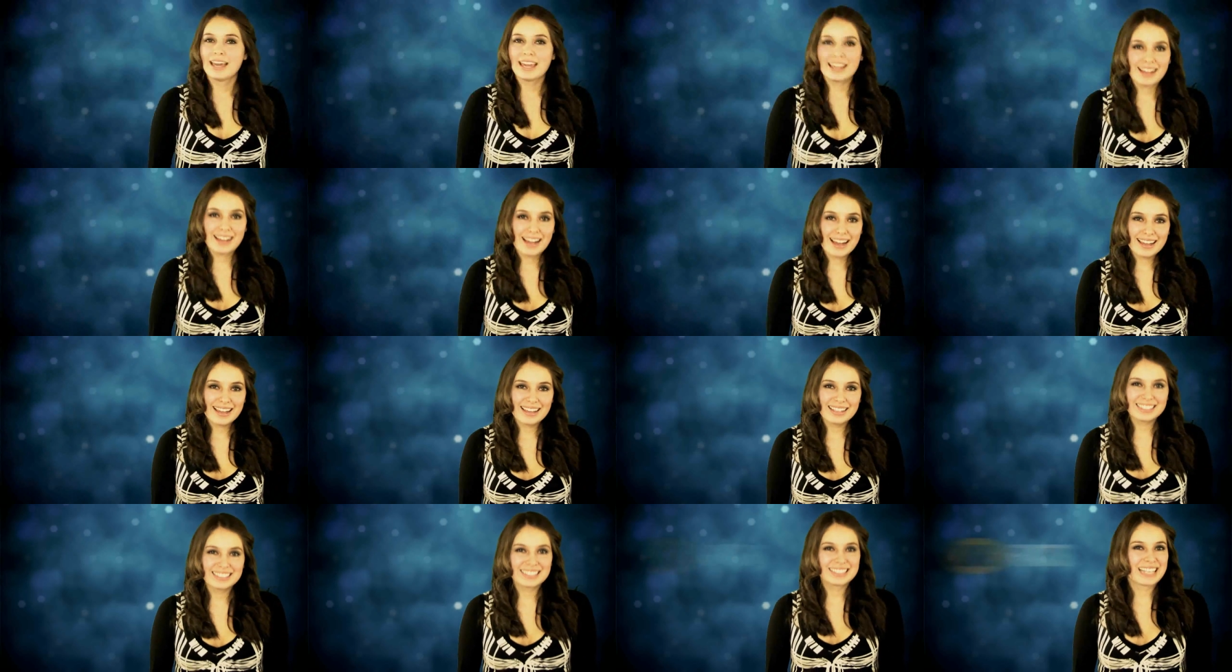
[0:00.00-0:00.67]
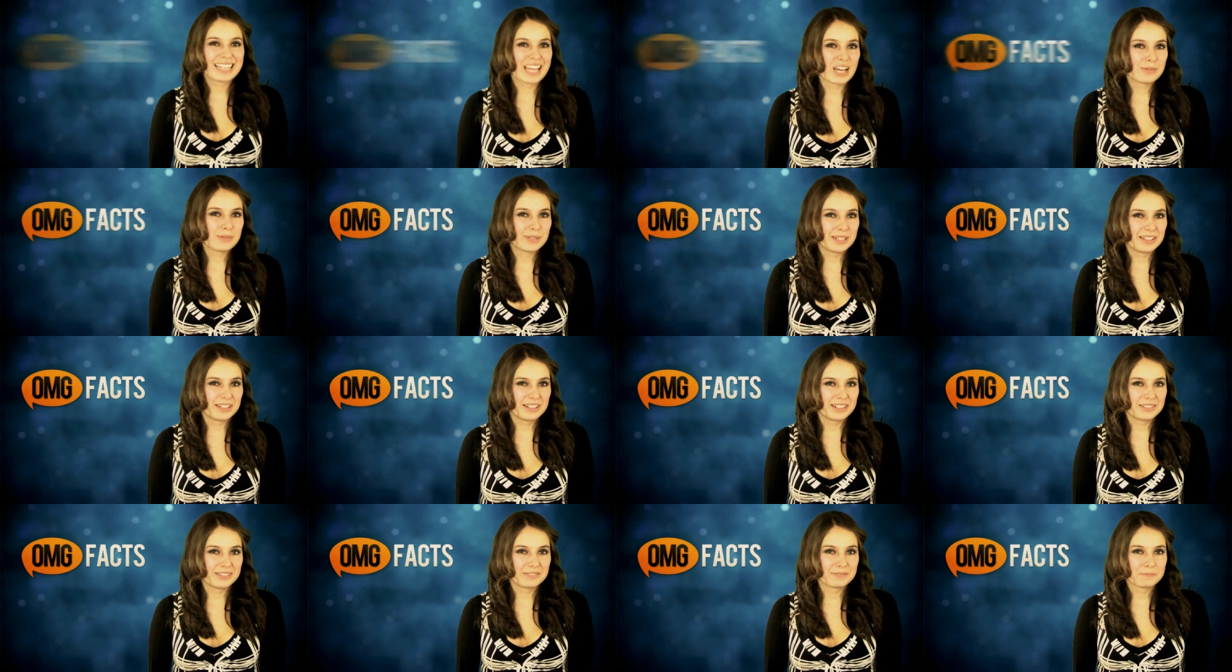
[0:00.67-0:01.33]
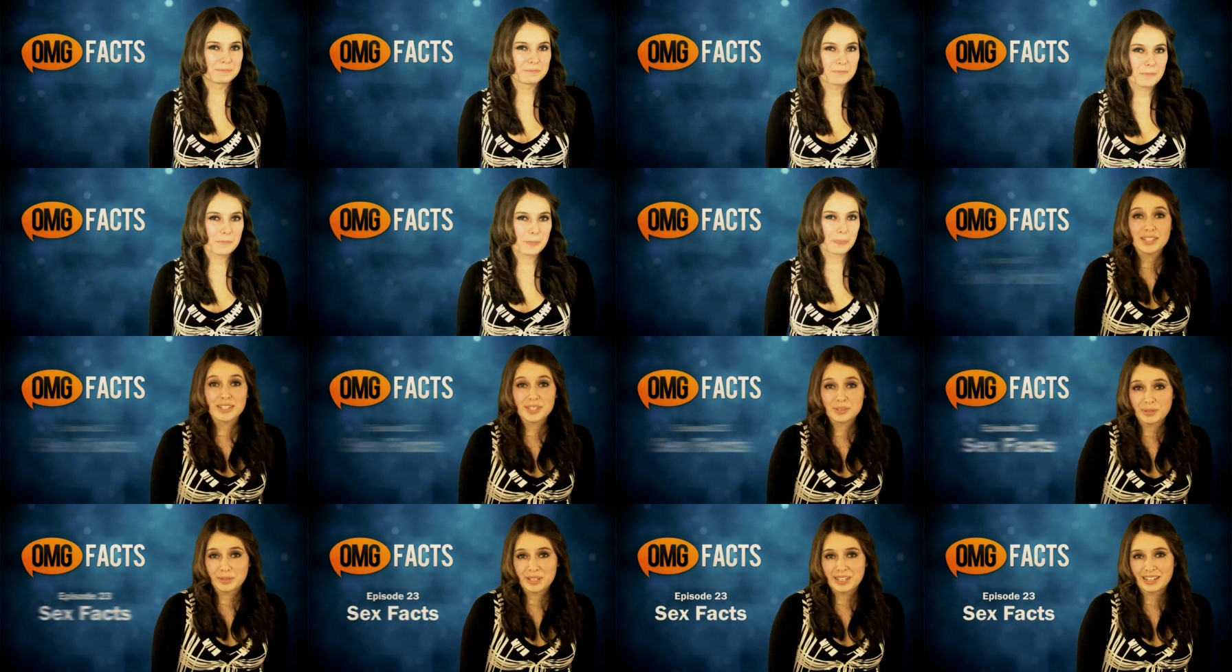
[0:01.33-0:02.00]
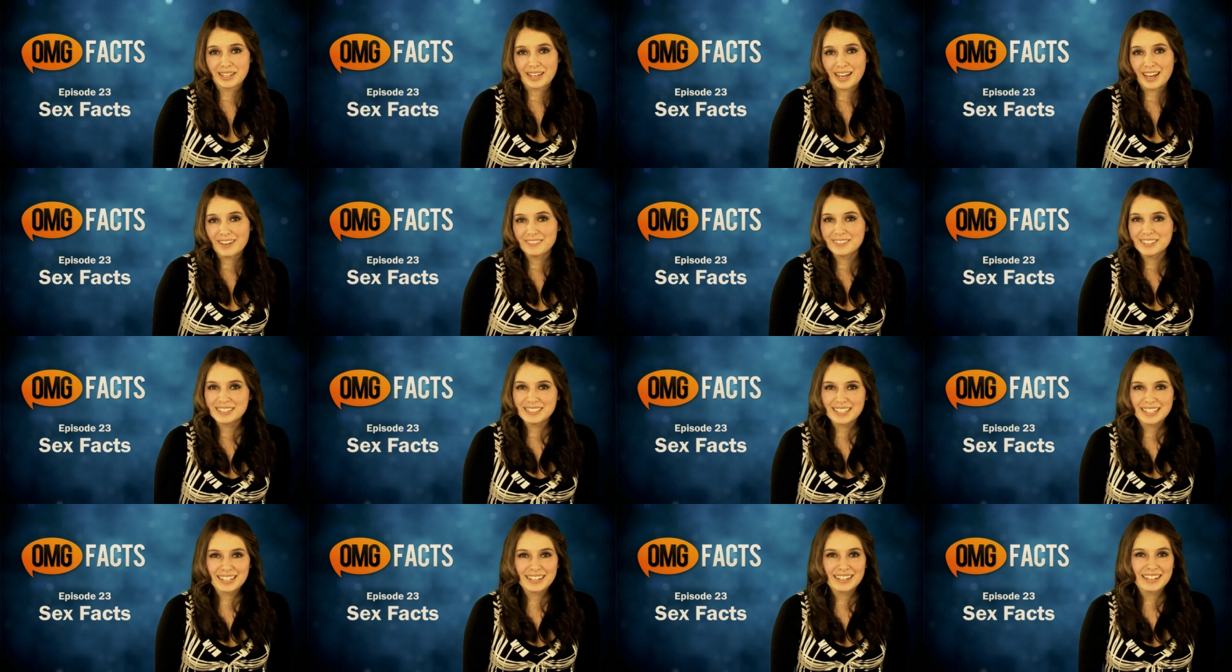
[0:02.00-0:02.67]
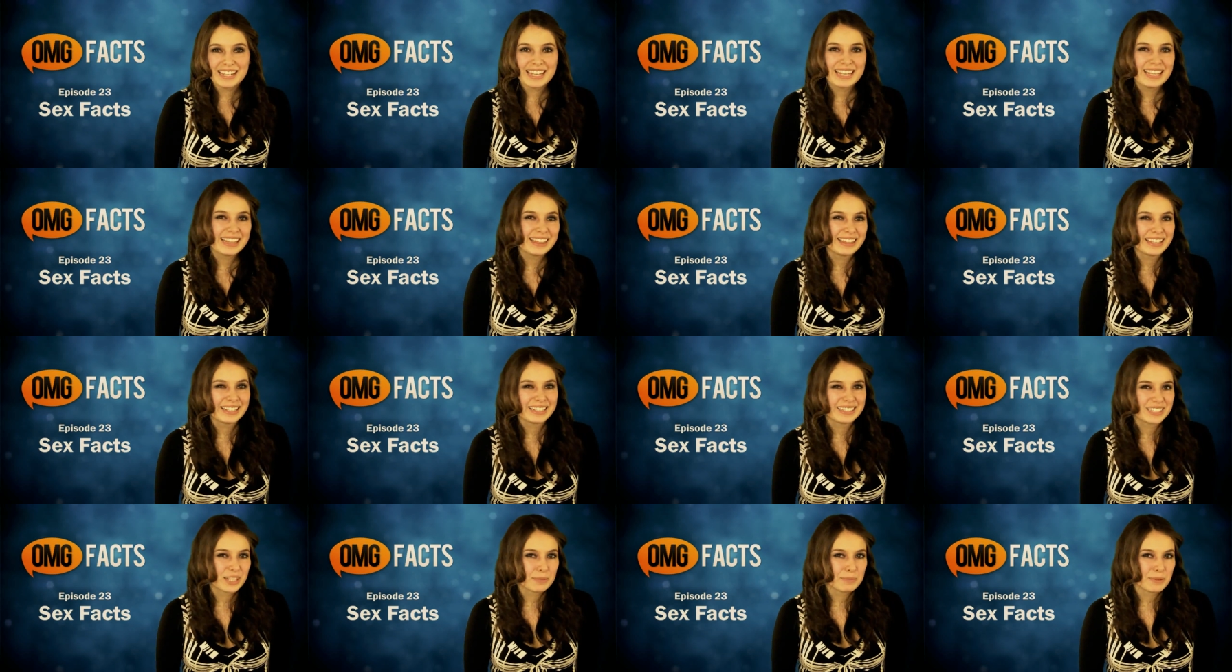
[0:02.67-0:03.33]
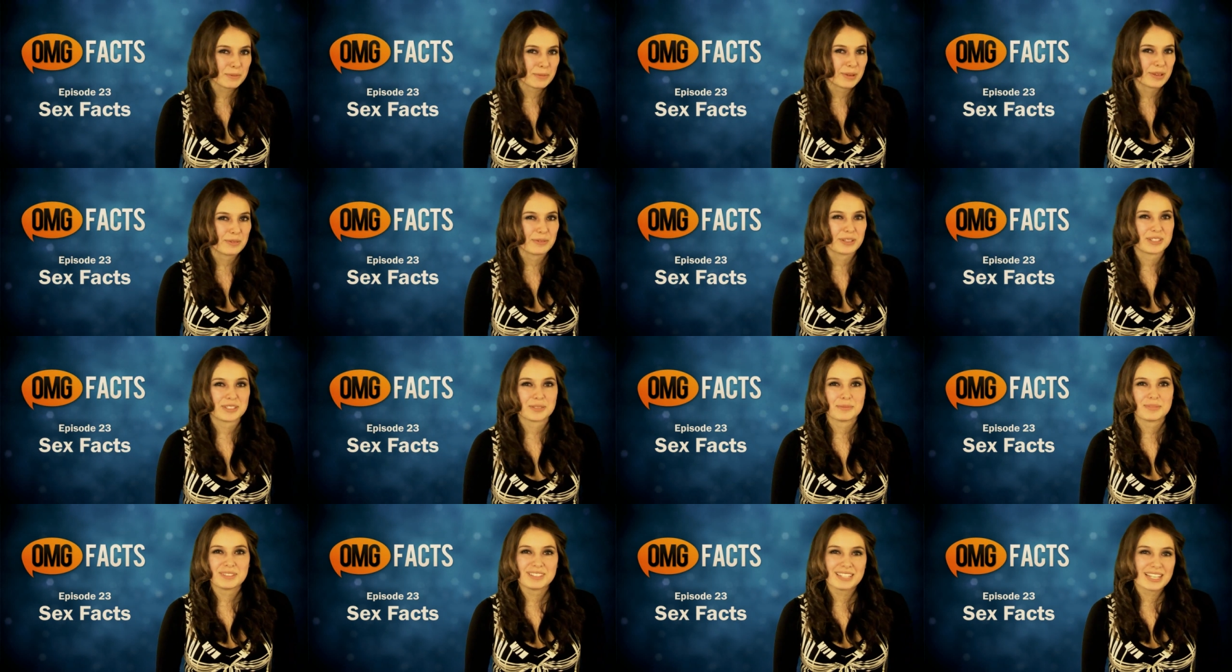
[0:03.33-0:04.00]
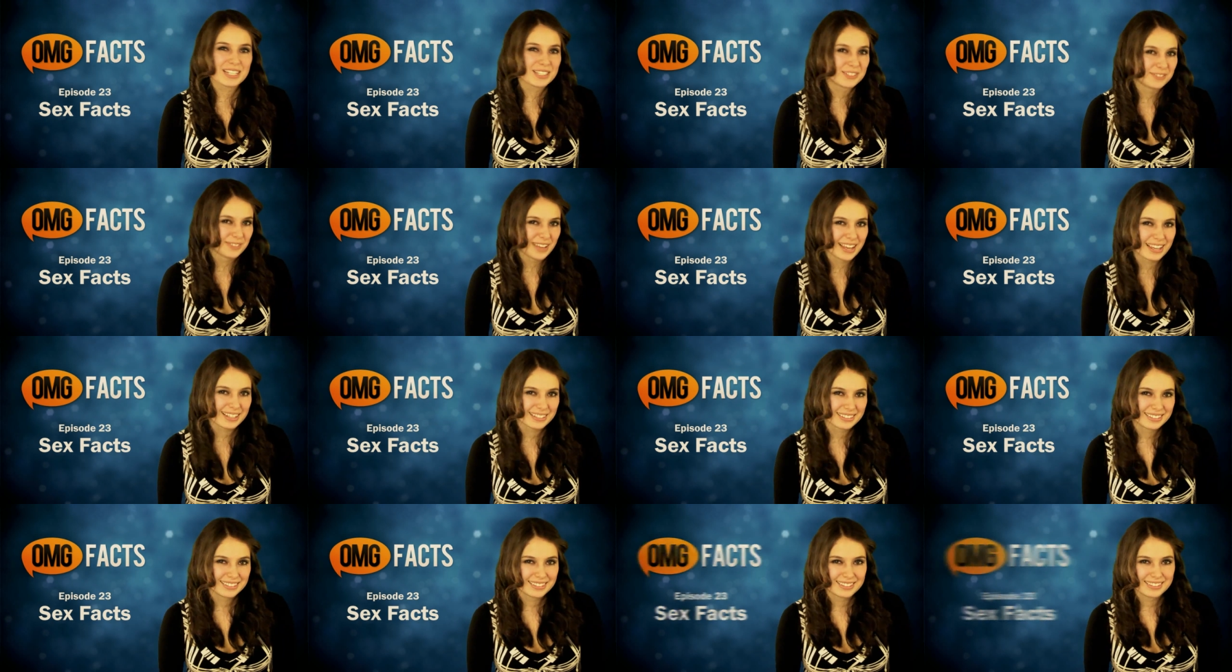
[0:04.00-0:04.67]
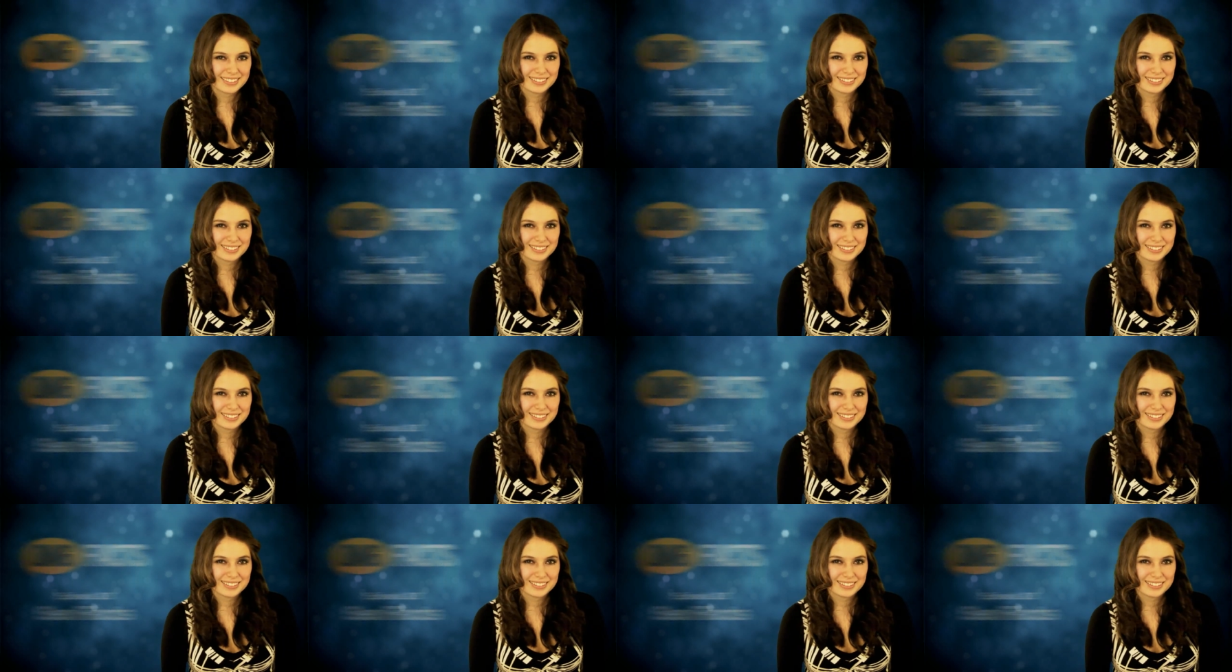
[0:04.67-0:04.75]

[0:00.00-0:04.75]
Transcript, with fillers: Hey guys, it's Gabby here. This week, I've decided to heat things up a bit with some sex facts.